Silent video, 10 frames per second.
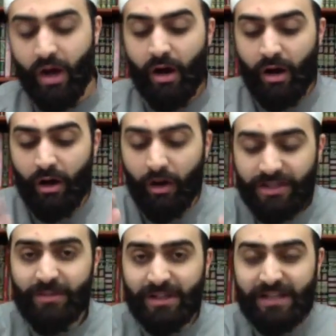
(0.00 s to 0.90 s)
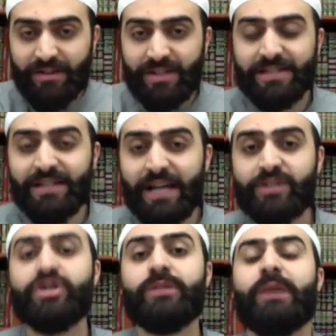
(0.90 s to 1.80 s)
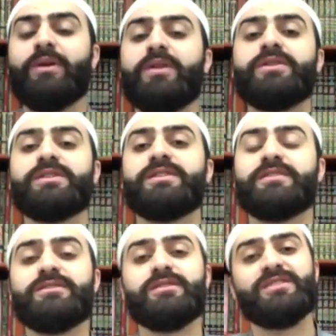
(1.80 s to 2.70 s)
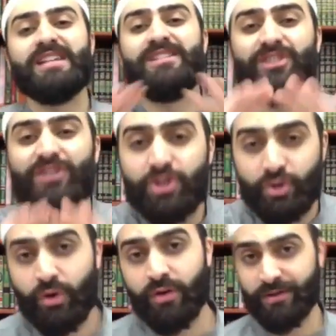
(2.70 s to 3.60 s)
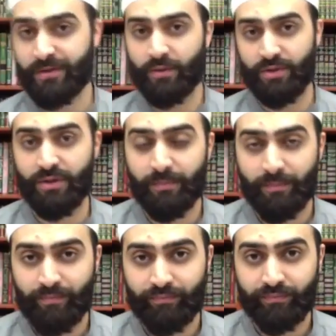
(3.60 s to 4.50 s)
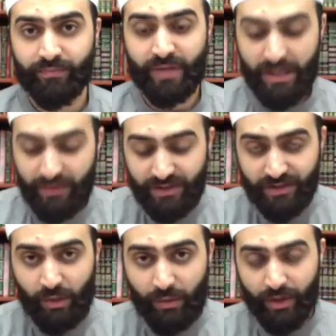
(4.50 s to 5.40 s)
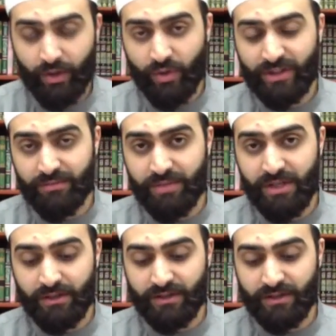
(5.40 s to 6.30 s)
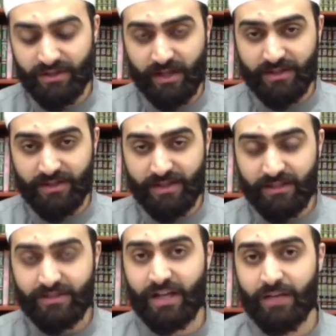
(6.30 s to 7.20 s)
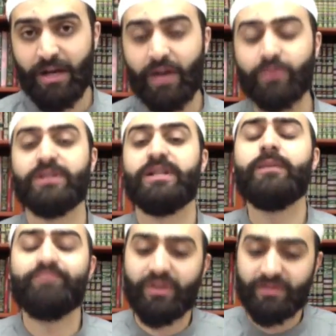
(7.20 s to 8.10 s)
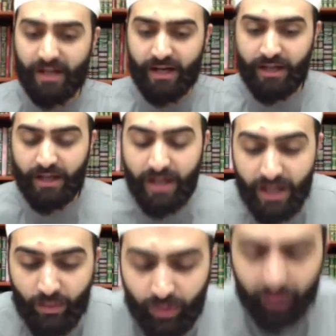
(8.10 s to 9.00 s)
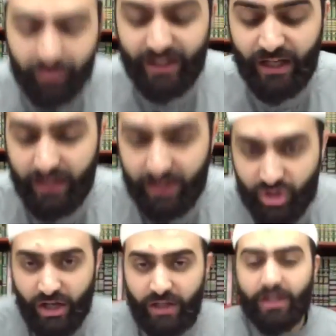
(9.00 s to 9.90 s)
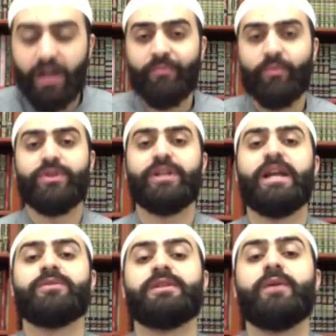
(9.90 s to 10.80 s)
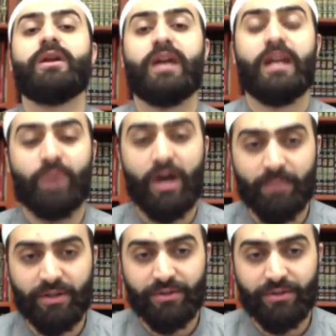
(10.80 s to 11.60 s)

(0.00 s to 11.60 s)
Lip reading: Ultimately, this lecture, my brothers and sisters, is to destroy this notion. And this is what we are going to be discussing today, bi'awnillah ta'ala. We will begin, inshallah, with a lot of salawat ala Muhammad.